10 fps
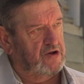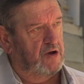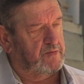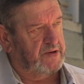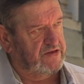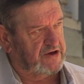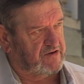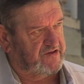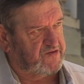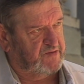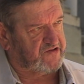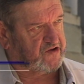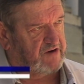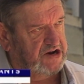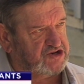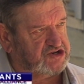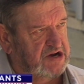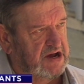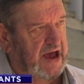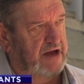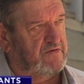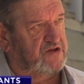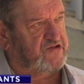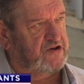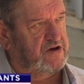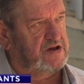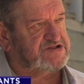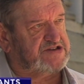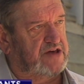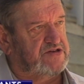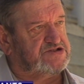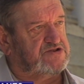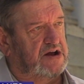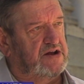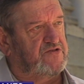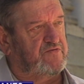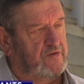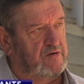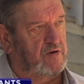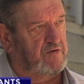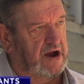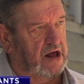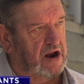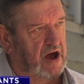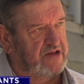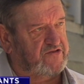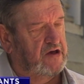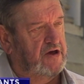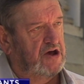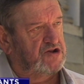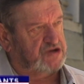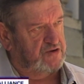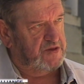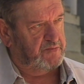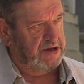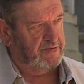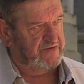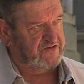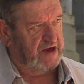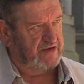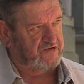Not be the Christmas Grinch and return South Australia's rural rail lines to the people of South